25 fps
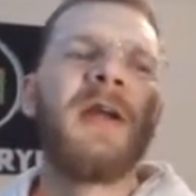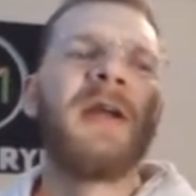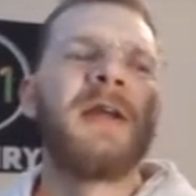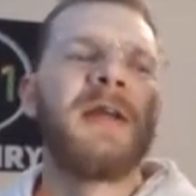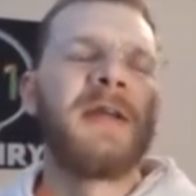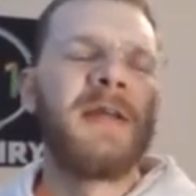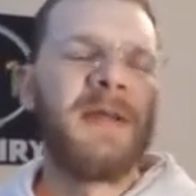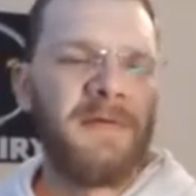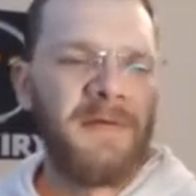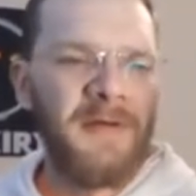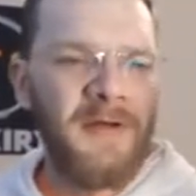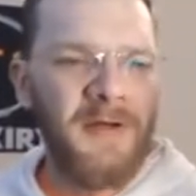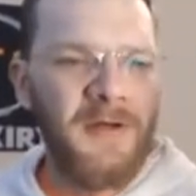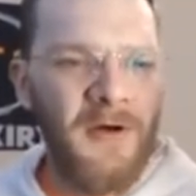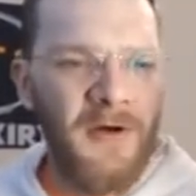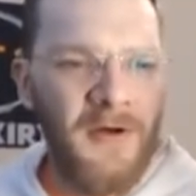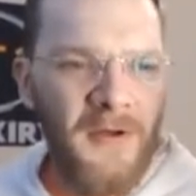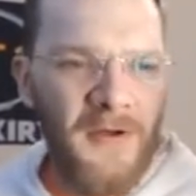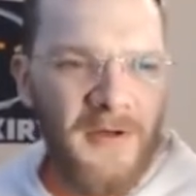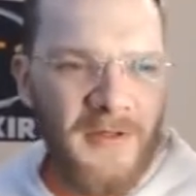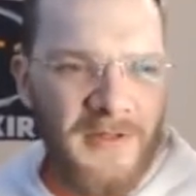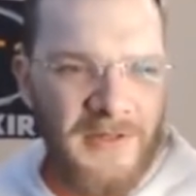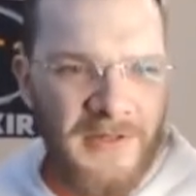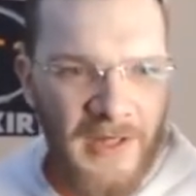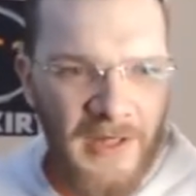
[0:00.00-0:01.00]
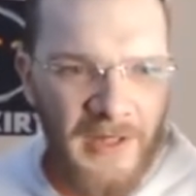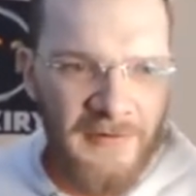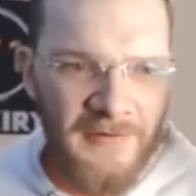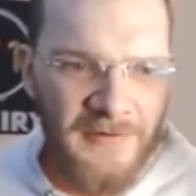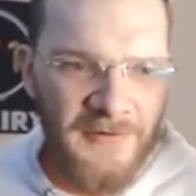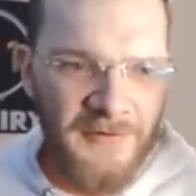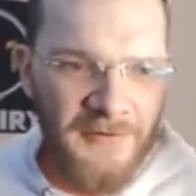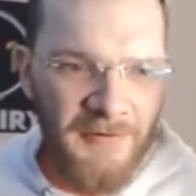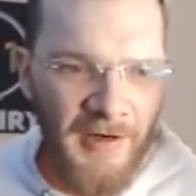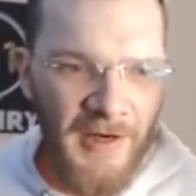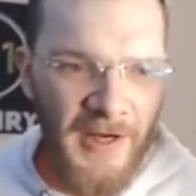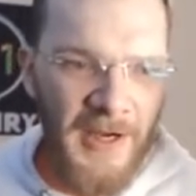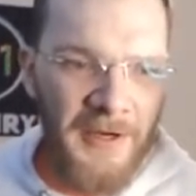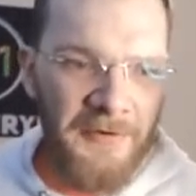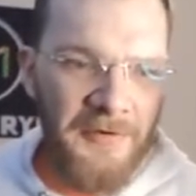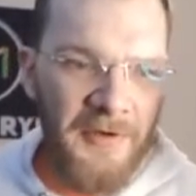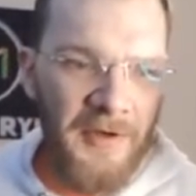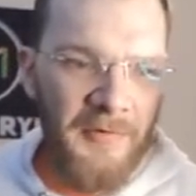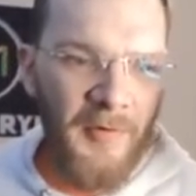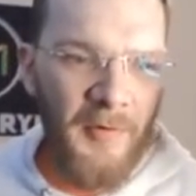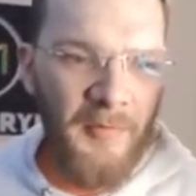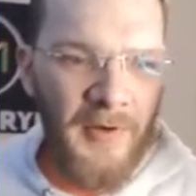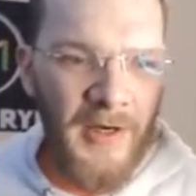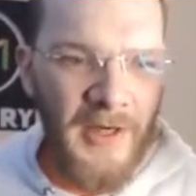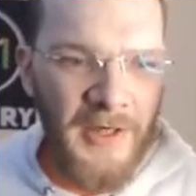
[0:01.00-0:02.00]
Give it a go yourselves. Try out
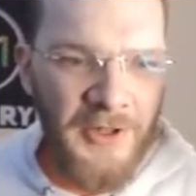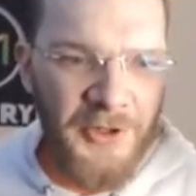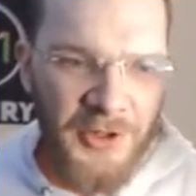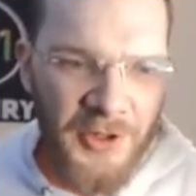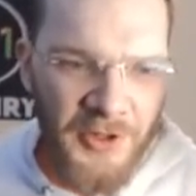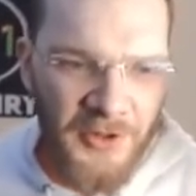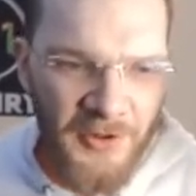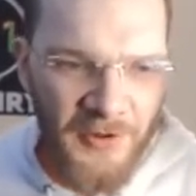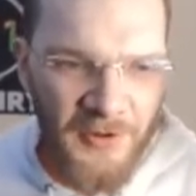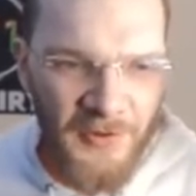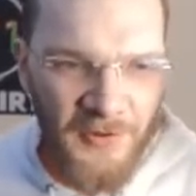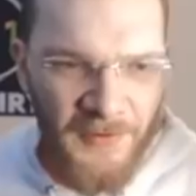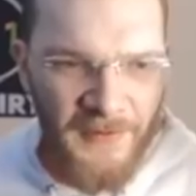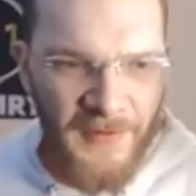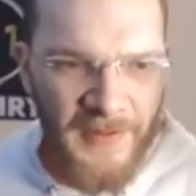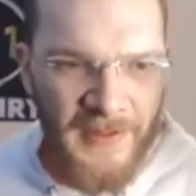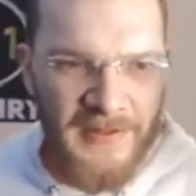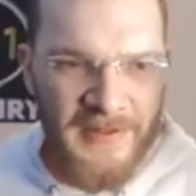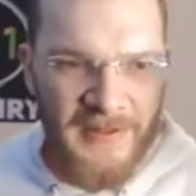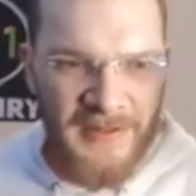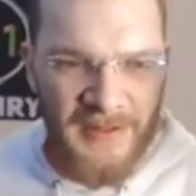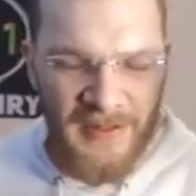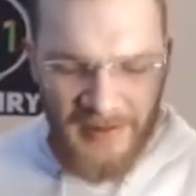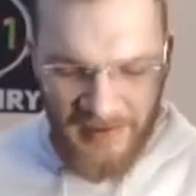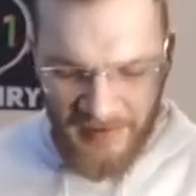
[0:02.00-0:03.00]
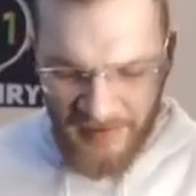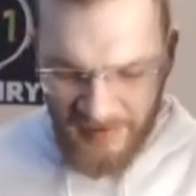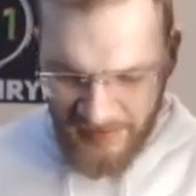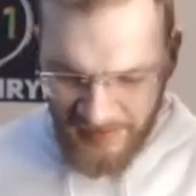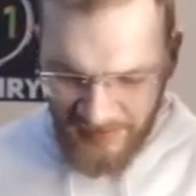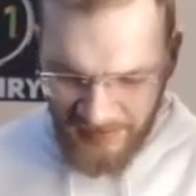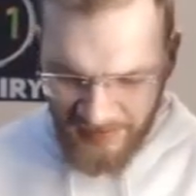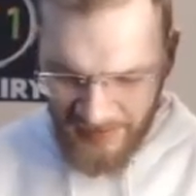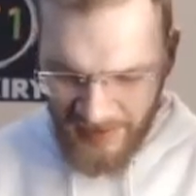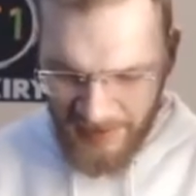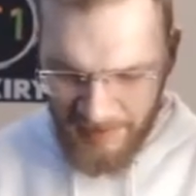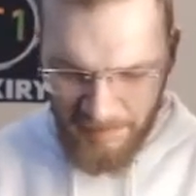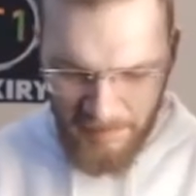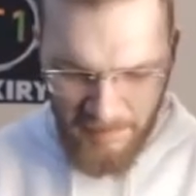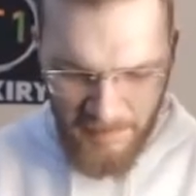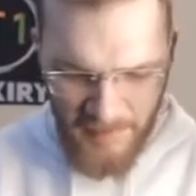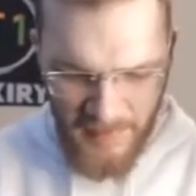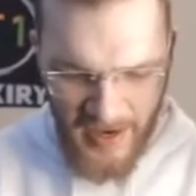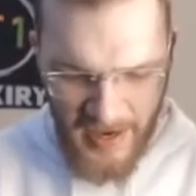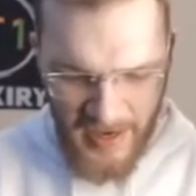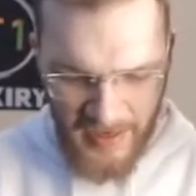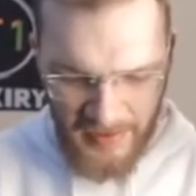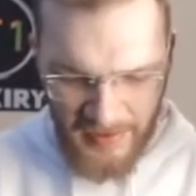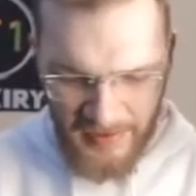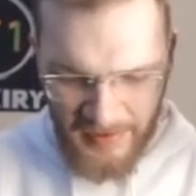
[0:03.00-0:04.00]
Abomination on this
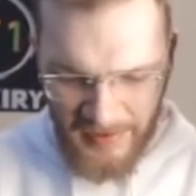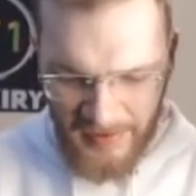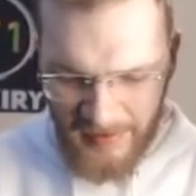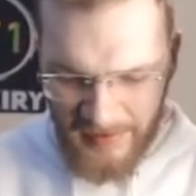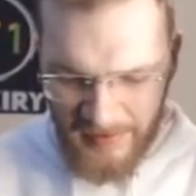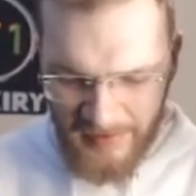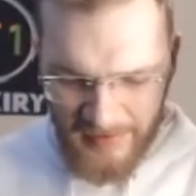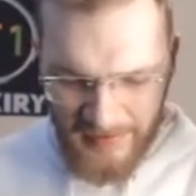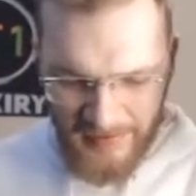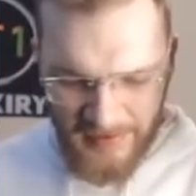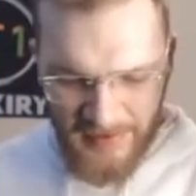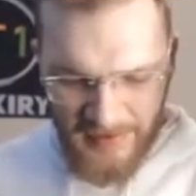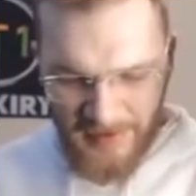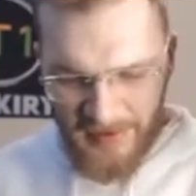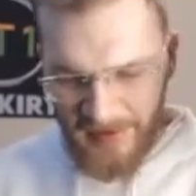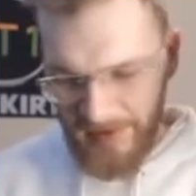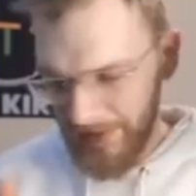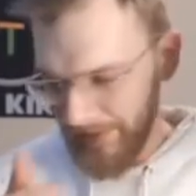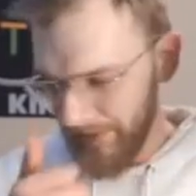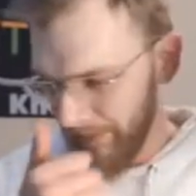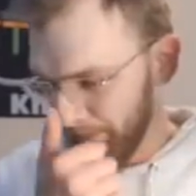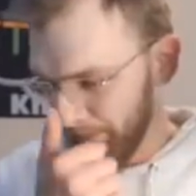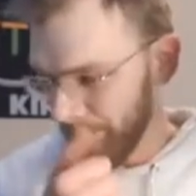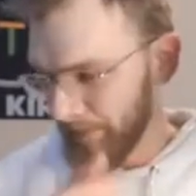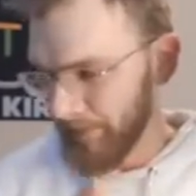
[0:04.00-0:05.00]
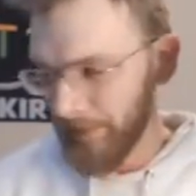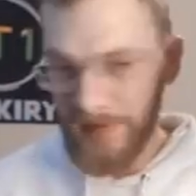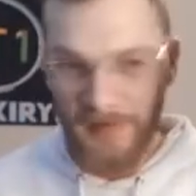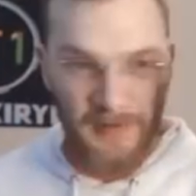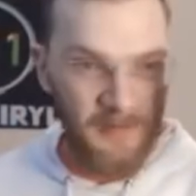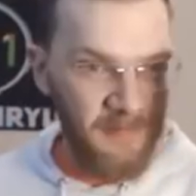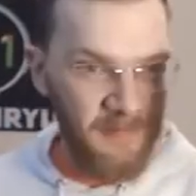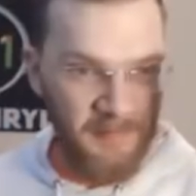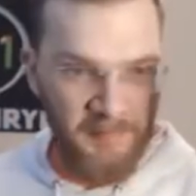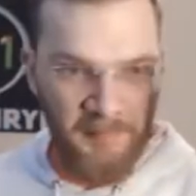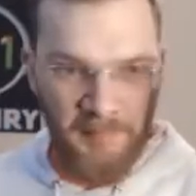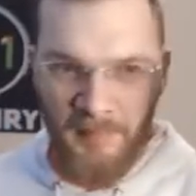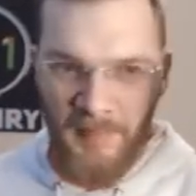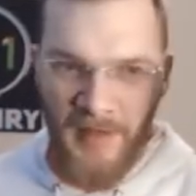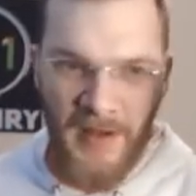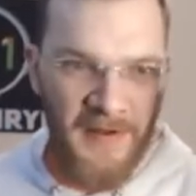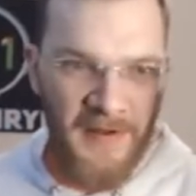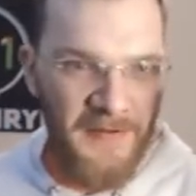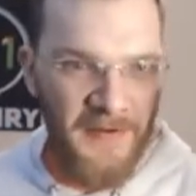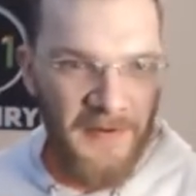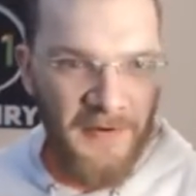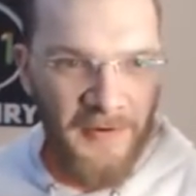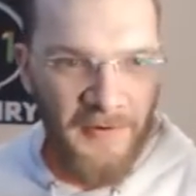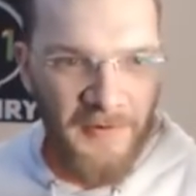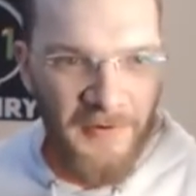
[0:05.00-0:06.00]
clapback, and I
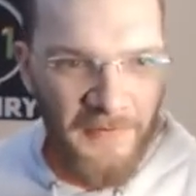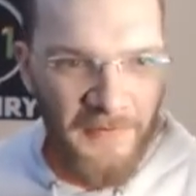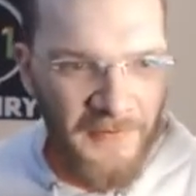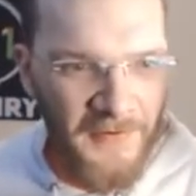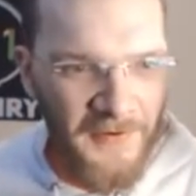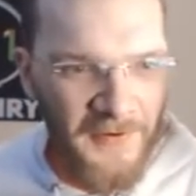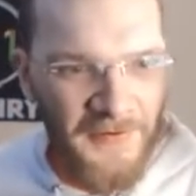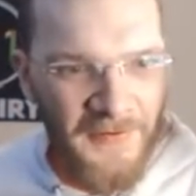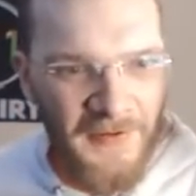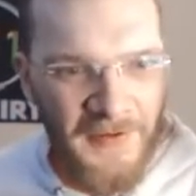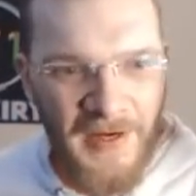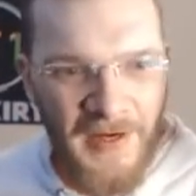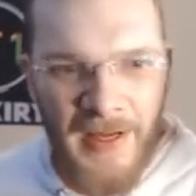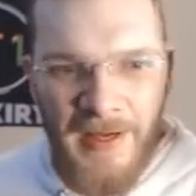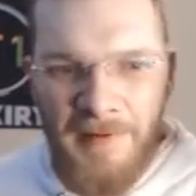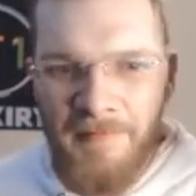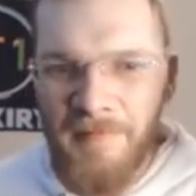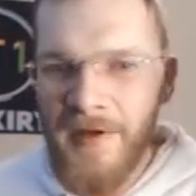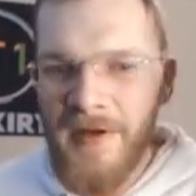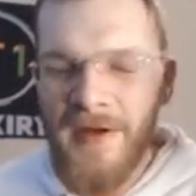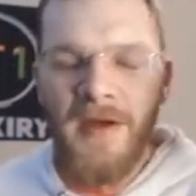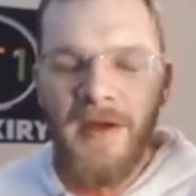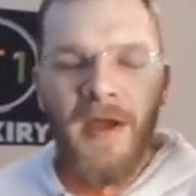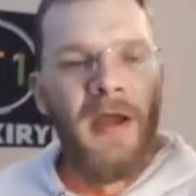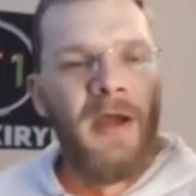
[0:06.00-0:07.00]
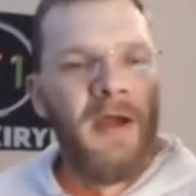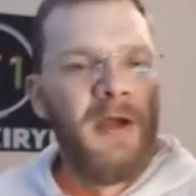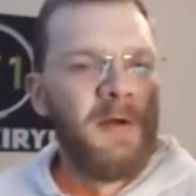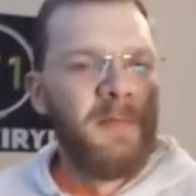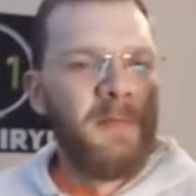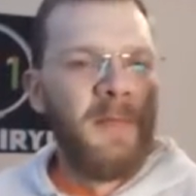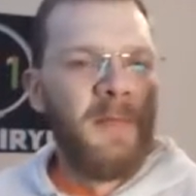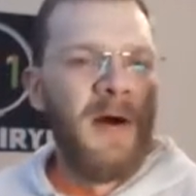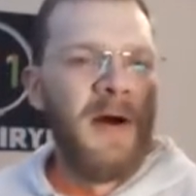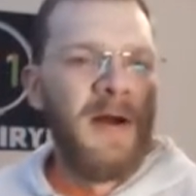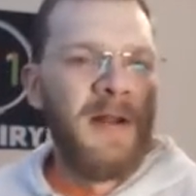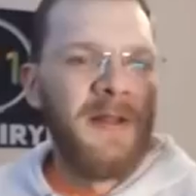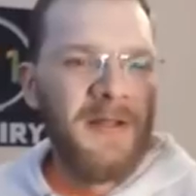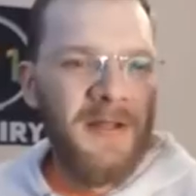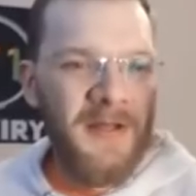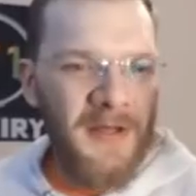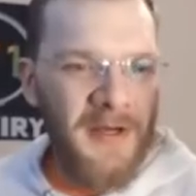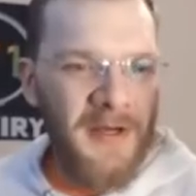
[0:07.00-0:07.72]
don't know, I forgot the name, but